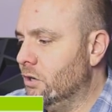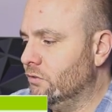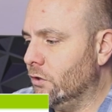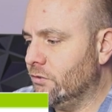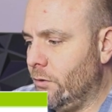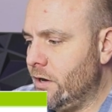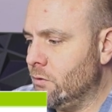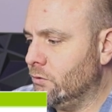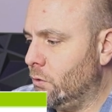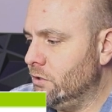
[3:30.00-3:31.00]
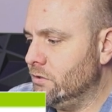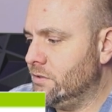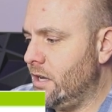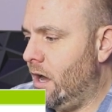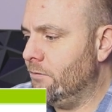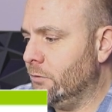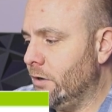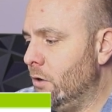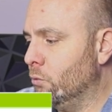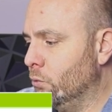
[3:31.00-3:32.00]
But as far as fragrance oils, they
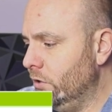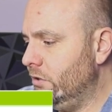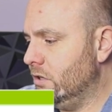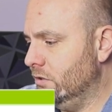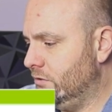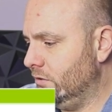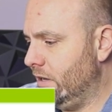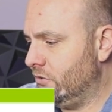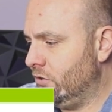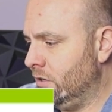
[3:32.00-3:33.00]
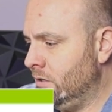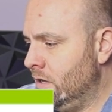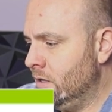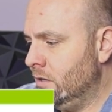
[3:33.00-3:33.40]
offer a really good selection.